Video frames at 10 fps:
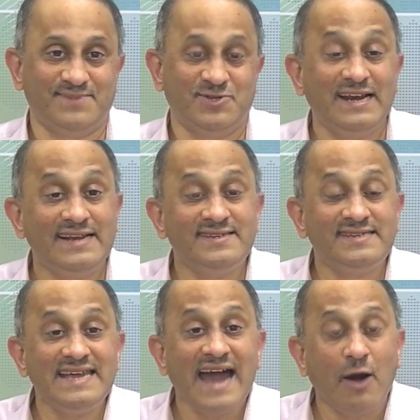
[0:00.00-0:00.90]
So, let us
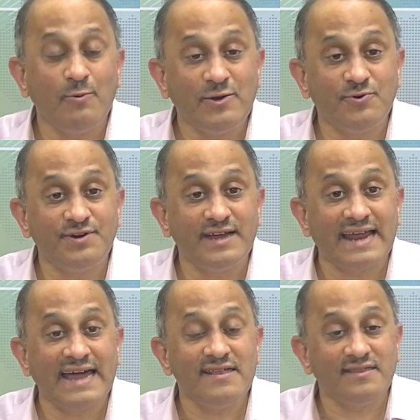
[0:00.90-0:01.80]
see how we could
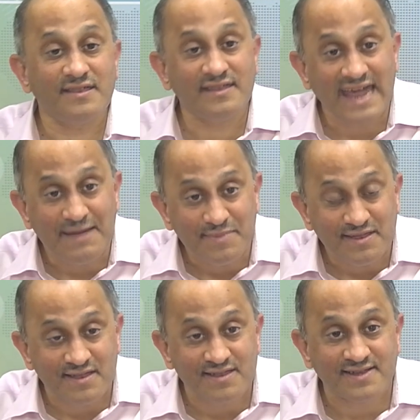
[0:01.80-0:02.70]
realize the same
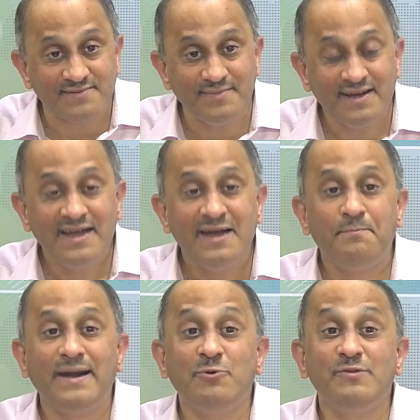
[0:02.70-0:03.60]
system
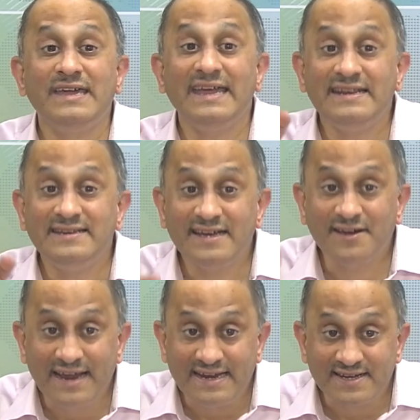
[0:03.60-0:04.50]
by using
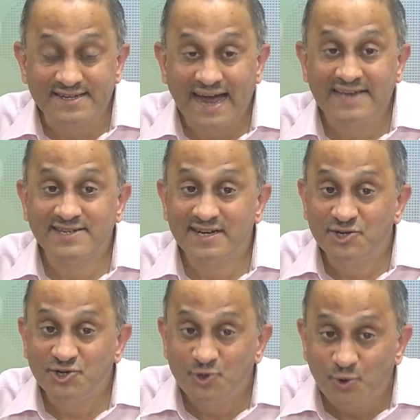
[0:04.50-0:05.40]
integrators. I shall
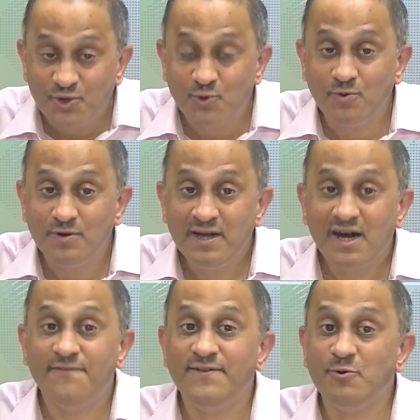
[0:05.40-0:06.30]
show you a
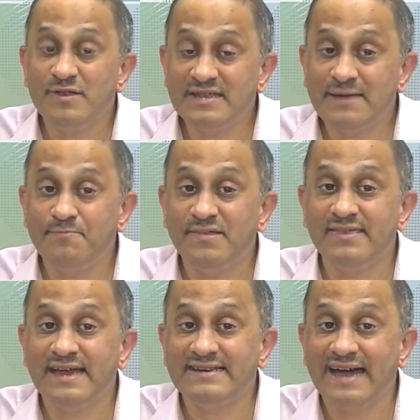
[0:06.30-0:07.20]
few steps in
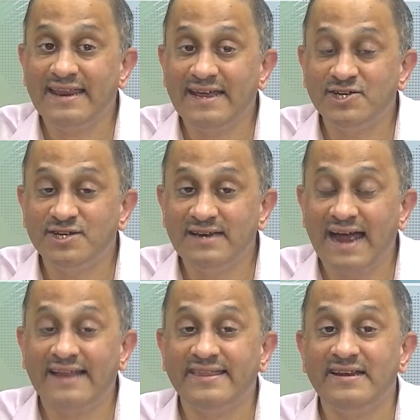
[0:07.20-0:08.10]
that direction
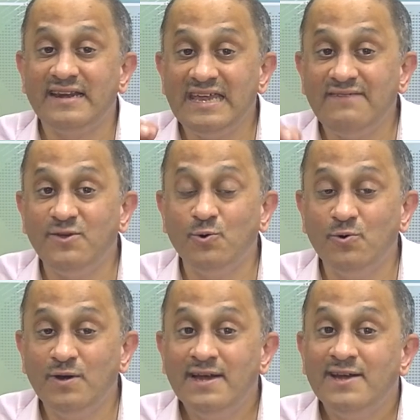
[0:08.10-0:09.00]
and then leave you
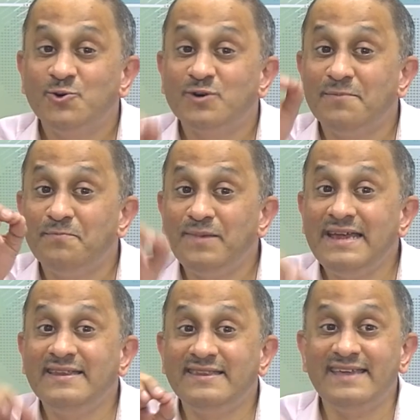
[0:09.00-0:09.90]
to complete
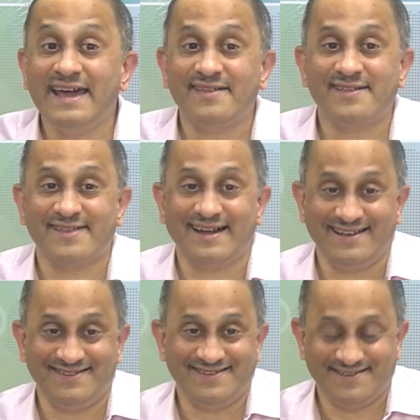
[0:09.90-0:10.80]
the
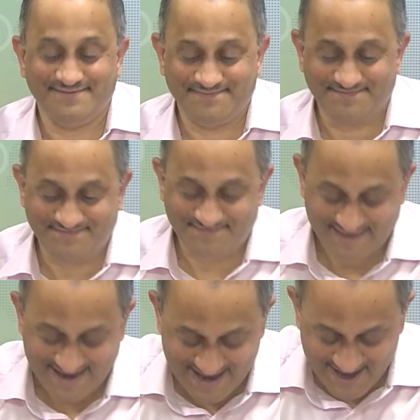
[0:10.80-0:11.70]
exercise.
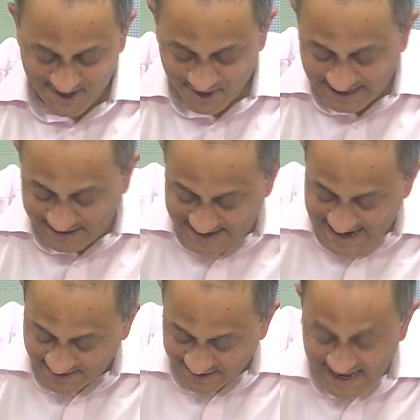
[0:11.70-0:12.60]
So, let us
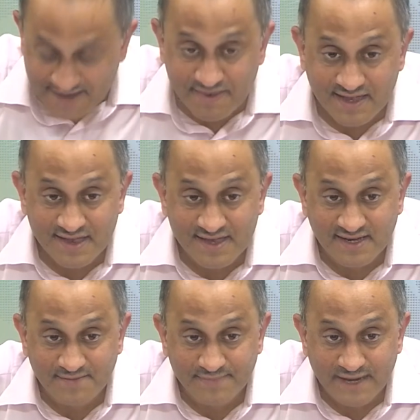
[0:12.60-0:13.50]
take the same
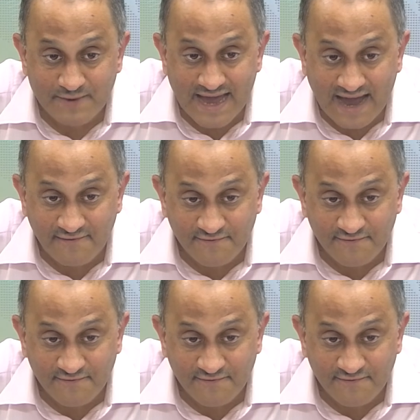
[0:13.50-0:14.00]
system that we have.